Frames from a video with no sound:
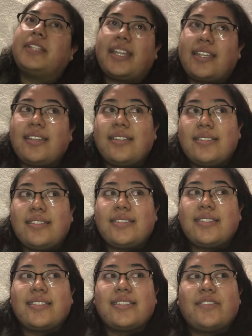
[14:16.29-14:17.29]

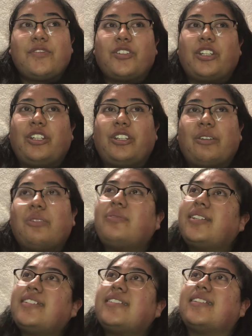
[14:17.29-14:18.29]
days, for no
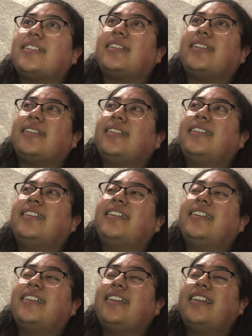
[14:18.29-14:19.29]
reason,
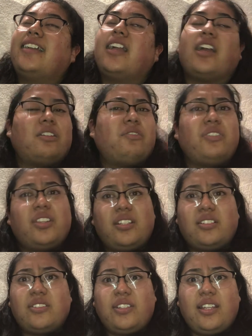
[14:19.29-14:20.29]
I don't feel like
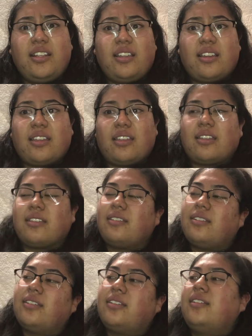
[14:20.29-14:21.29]
doing anything.
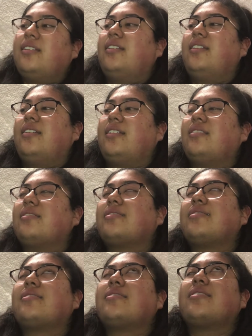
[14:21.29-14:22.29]
And
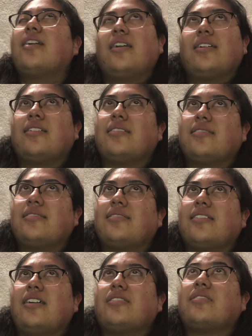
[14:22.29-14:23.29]
it sucks
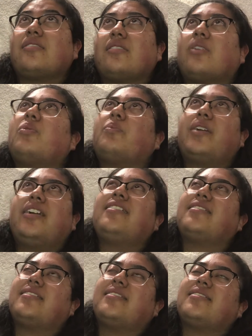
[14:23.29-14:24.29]
so
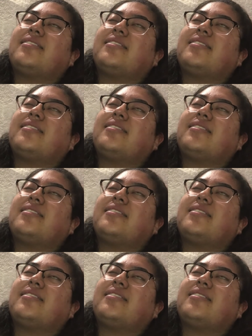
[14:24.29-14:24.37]
much.